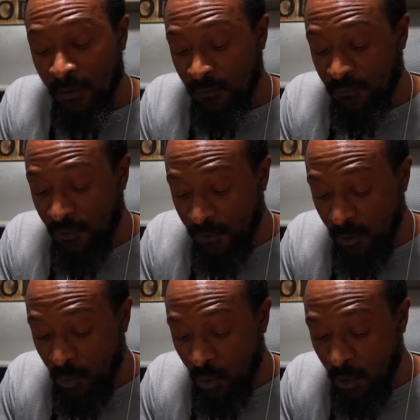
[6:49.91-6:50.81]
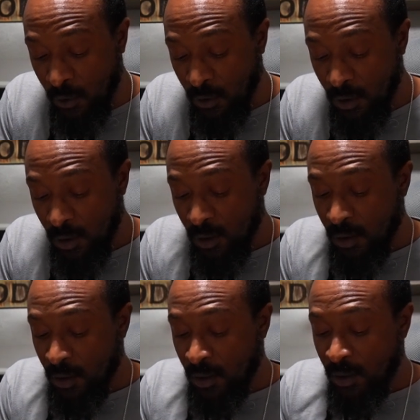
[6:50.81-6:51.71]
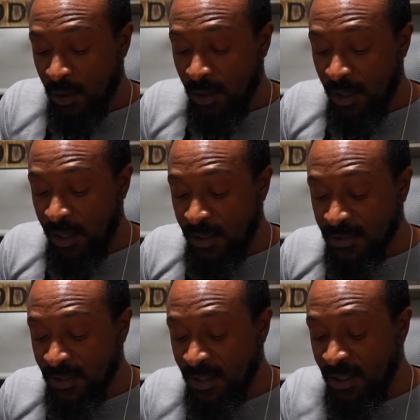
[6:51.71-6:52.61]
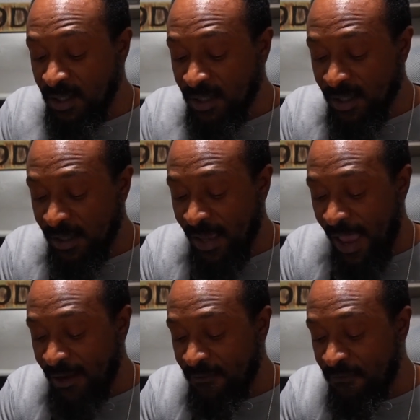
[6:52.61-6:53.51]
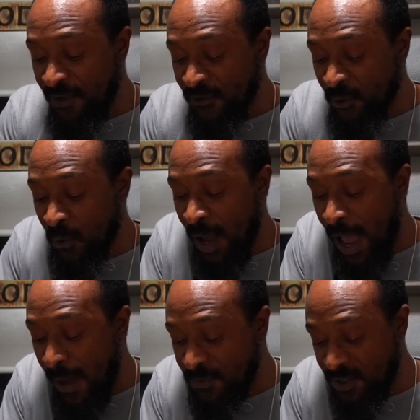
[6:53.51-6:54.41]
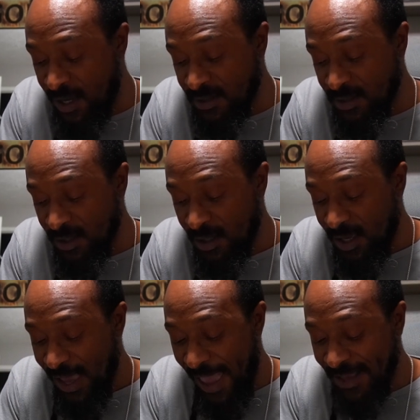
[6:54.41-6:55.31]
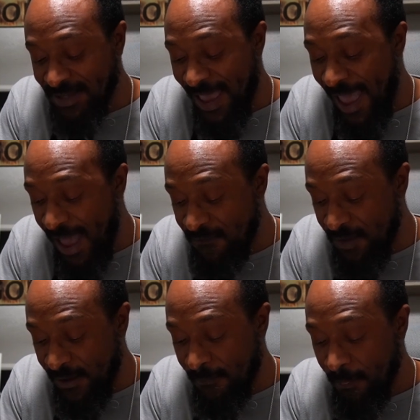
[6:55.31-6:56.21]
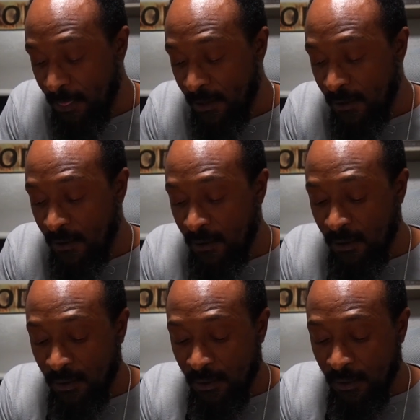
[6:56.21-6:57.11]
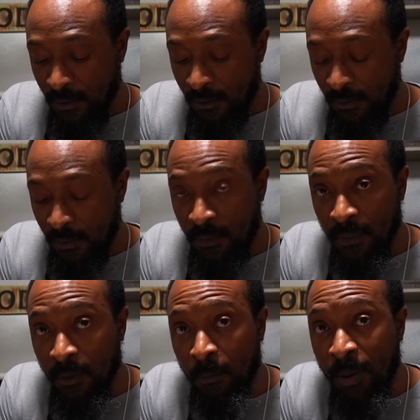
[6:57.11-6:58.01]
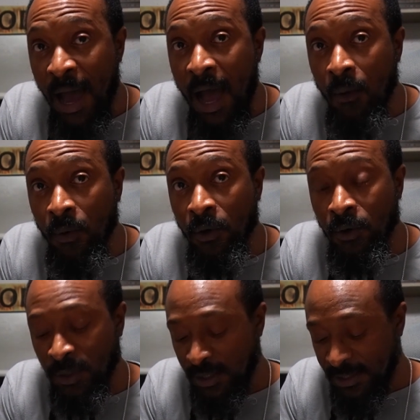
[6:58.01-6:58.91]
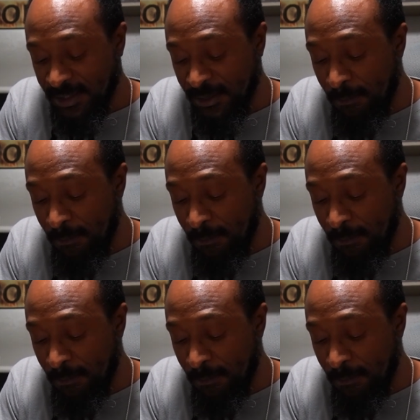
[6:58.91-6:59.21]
Furthermore, it is looking at a physical object as having the power to